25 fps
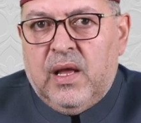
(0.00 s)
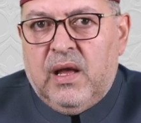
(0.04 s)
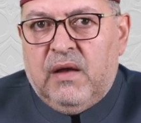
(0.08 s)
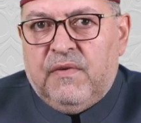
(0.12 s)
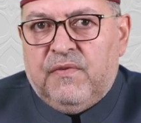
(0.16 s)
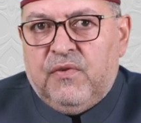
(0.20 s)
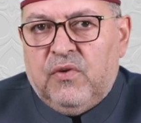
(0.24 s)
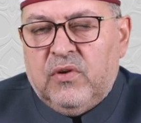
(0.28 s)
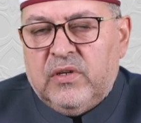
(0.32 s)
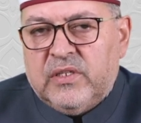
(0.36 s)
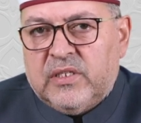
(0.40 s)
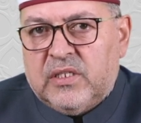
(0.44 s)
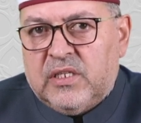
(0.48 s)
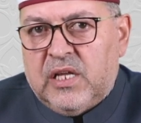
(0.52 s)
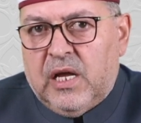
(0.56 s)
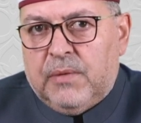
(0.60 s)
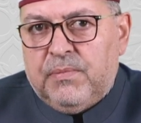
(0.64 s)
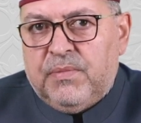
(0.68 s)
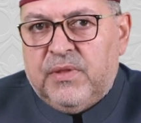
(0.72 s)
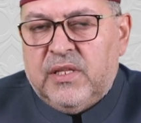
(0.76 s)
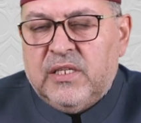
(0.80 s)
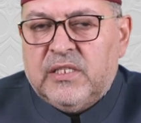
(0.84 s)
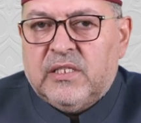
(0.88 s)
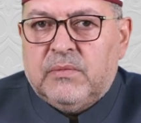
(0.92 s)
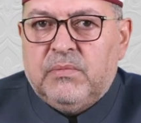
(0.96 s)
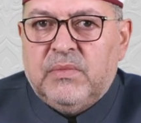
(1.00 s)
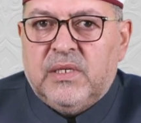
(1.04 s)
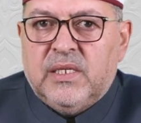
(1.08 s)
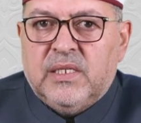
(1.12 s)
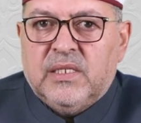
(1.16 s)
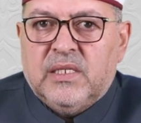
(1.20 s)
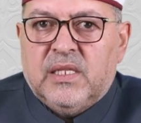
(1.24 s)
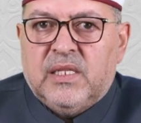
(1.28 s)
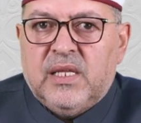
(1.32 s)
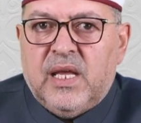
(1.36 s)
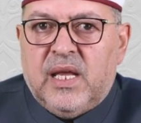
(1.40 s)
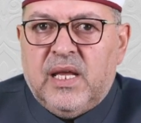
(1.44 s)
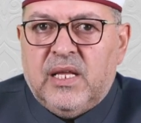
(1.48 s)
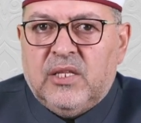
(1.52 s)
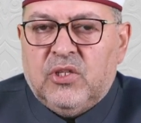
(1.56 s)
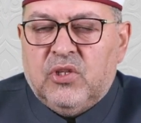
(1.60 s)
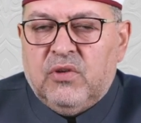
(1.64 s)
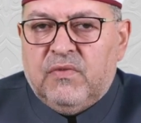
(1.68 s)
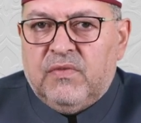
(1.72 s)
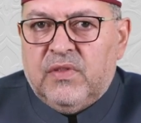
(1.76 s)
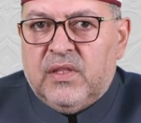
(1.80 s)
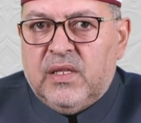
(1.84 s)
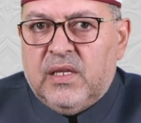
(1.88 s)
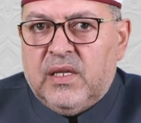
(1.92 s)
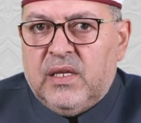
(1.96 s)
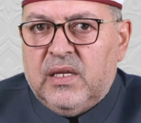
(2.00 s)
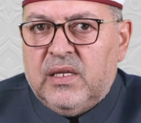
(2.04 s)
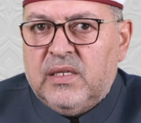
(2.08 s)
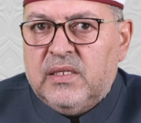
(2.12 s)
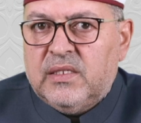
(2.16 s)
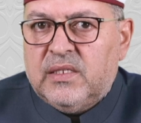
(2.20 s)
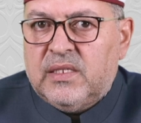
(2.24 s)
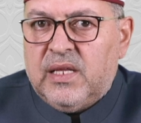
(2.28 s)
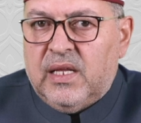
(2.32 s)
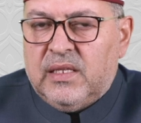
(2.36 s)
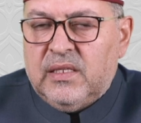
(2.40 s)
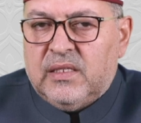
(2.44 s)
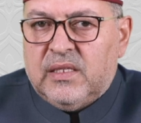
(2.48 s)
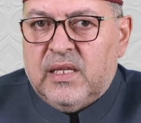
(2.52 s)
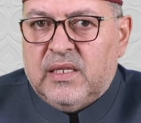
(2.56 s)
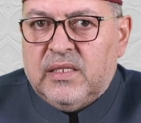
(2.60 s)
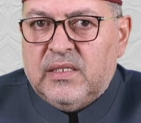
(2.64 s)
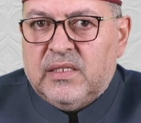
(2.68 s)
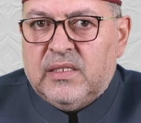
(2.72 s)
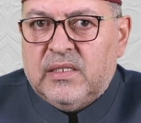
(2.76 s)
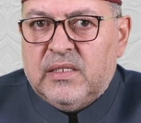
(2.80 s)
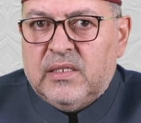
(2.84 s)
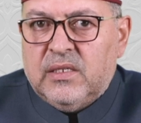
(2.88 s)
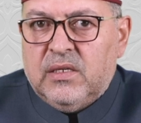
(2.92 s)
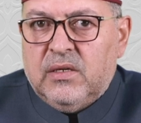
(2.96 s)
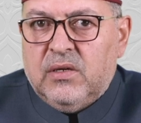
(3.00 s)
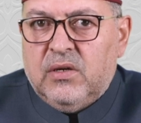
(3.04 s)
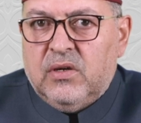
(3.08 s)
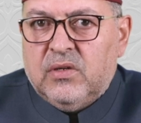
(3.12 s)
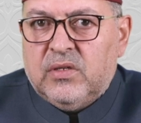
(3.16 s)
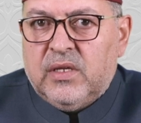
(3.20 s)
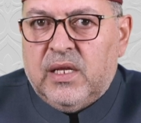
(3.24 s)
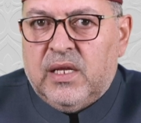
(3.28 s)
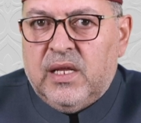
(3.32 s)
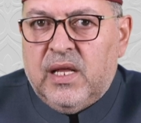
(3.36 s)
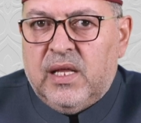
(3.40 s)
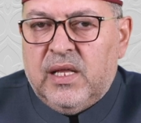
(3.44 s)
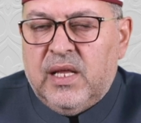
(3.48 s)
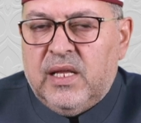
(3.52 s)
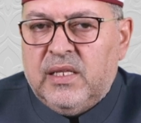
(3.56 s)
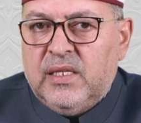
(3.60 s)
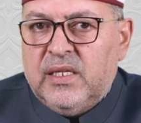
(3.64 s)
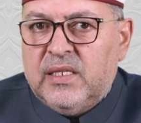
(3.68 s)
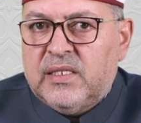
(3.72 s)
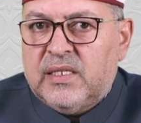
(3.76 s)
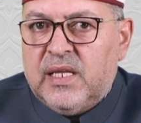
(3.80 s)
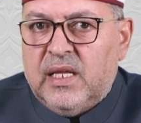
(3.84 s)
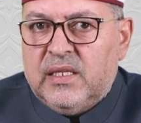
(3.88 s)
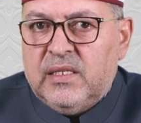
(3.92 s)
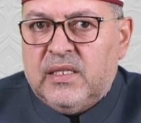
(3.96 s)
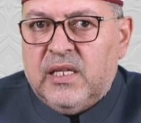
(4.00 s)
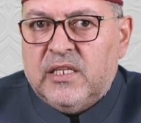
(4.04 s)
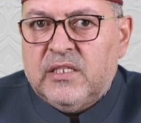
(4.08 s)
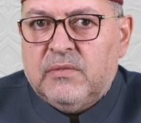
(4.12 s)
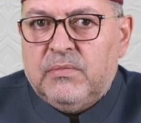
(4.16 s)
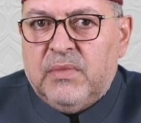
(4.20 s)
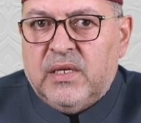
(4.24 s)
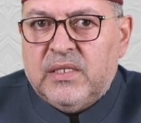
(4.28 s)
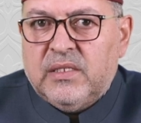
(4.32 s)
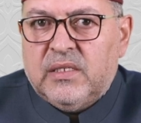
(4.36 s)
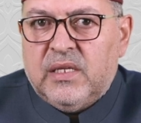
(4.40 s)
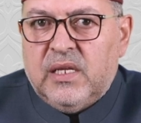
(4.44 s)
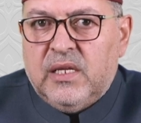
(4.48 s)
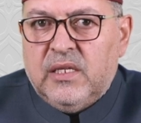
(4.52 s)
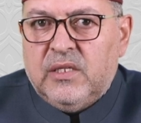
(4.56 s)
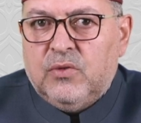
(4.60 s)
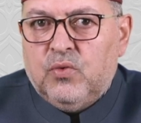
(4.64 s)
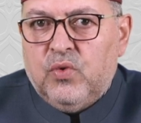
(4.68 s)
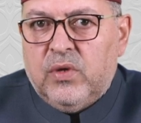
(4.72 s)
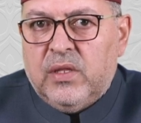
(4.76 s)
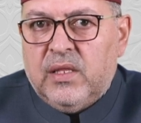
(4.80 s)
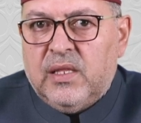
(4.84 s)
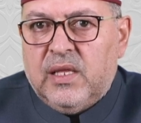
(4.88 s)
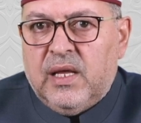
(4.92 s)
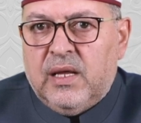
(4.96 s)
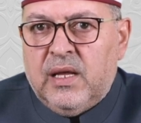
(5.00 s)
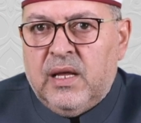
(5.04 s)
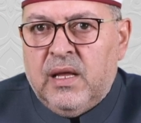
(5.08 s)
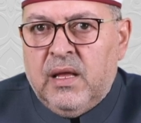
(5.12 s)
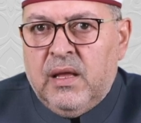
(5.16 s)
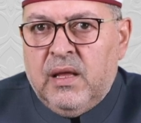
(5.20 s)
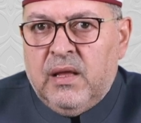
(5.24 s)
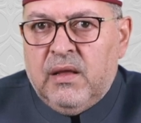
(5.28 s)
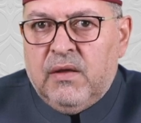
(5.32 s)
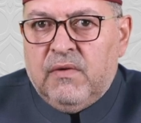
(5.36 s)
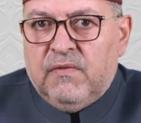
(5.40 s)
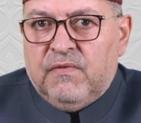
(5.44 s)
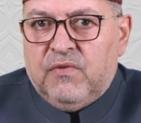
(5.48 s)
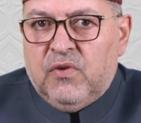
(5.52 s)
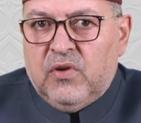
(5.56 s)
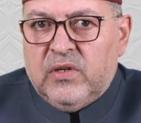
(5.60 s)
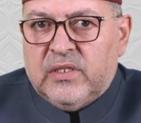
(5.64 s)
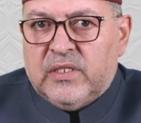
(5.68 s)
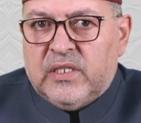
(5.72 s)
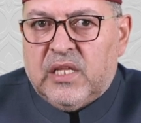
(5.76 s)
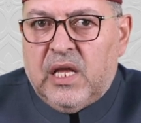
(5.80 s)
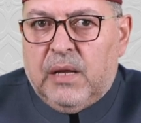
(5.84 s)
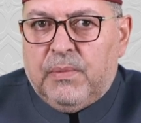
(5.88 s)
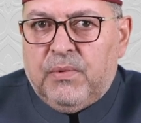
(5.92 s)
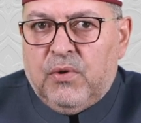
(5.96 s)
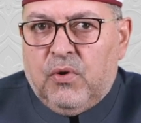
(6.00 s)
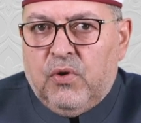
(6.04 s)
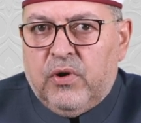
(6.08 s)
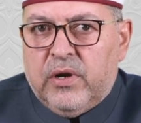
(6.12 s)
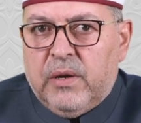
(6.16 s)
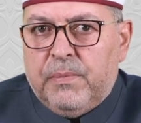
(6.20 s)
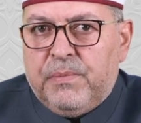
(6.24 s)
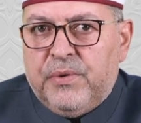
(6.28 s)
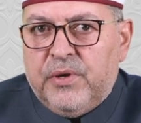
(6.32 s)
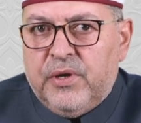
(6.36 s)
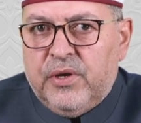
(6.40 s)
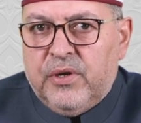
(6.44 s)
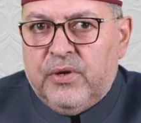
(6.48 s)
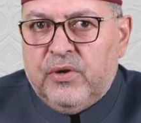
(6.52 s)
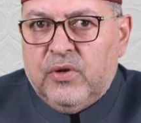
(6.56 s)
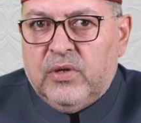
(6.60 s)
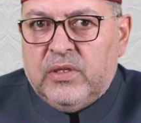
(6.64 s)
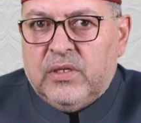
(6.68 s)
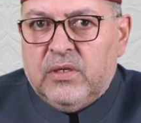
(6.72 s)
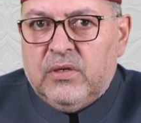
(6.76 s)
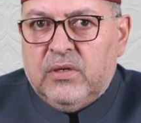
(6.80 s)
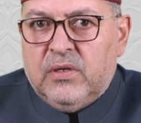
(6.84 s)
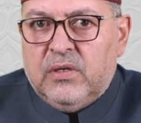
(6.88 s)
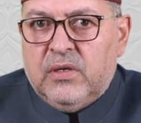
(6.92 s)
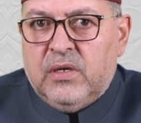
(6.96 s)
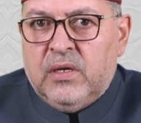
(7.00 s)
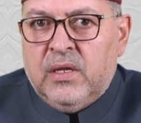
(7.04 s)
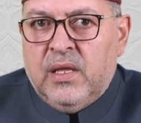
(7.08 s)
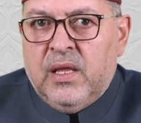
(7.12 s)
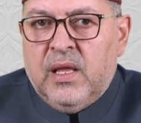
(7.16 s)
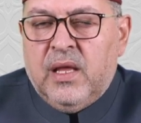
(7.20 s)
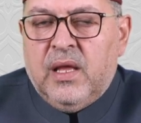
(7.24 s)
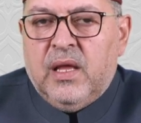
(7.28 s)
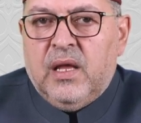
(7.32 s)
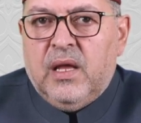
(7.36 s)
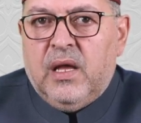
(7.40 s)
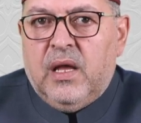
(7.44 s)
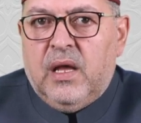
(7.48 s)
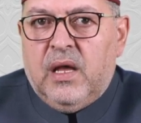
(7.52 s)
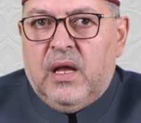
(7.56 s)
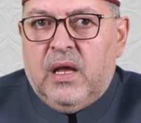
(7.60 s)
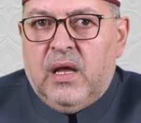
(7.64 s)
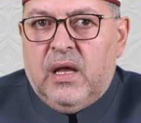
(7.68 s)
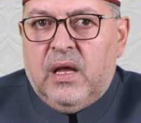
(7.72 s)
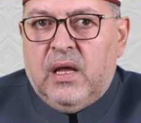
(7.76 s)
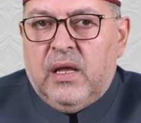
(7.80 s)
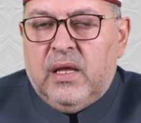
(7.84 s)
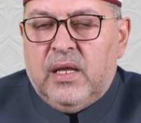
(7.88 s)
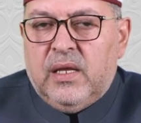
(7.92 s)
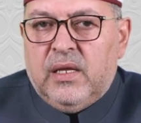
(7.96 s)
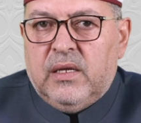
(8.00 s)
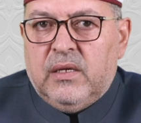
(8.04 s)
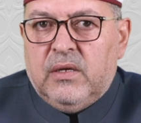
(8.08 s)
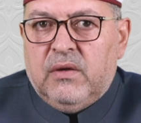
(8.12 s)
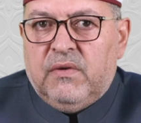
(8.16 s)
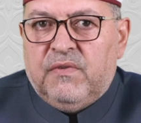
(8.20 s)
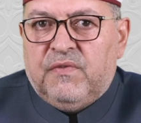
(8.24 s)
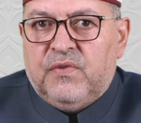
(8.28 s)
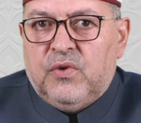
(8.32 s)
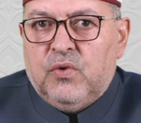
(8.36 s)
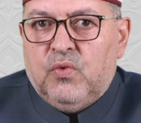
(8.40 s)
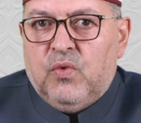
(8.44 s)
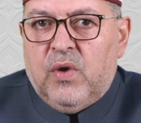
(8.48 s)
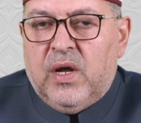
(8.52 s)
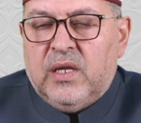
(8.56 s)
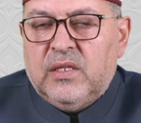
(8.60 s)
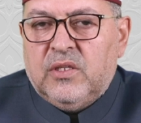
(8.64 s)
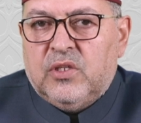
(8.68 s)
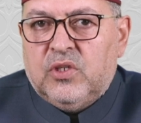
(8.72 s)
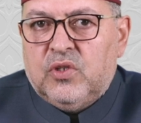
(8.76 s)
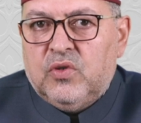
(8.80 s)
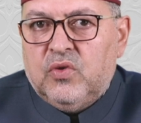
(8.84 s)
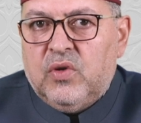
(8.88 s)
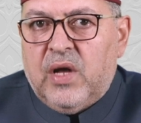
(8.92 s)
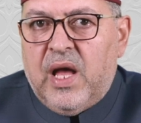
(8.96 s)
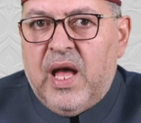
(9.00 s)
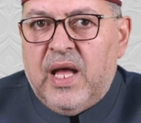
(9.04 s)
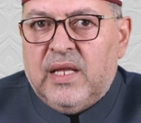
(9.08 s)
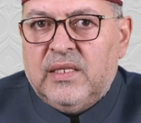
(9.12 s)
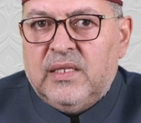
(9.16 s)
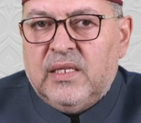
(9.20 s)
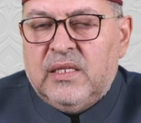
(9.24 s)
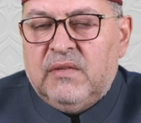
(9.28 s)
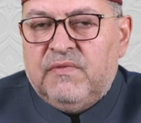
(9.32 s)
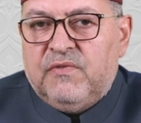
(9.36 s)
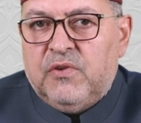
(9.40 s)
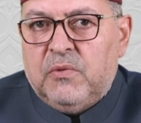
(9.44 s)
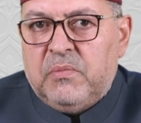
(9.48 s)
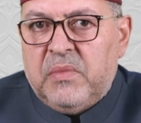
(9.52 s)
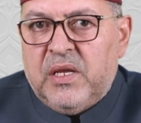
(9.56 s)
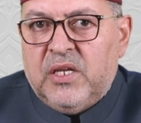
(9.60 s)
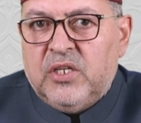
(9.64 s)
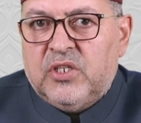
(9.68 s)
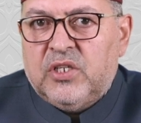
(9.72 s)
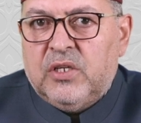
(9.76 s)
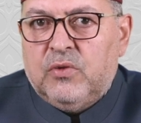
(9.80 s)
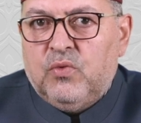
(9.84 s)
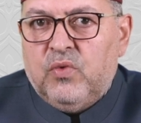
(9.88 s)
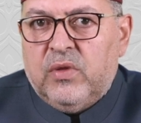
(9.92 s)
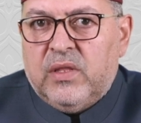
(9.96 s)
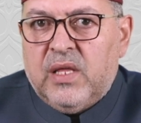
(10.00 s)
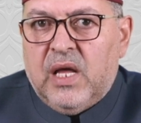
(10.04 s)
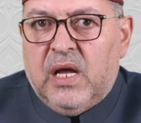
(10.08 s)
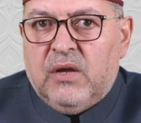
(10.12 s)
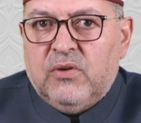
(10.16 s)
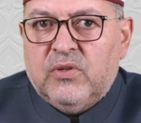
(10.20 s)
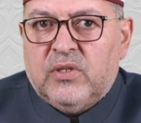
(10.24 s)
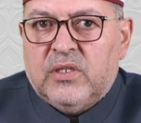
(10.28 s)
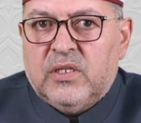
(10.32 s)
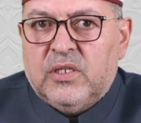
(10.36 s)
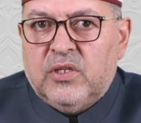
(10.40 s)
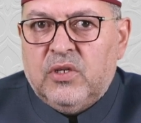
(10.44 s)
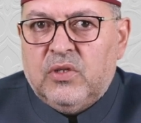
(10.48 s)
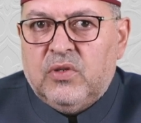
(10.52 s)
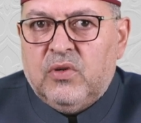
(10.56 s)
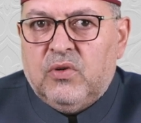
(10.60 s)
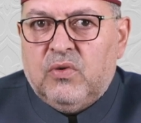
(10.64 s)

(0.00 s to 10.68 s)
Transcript: full stop, this means the end of the sentence, okay? Any sentence must end with a full stop or a period. If you want to add information without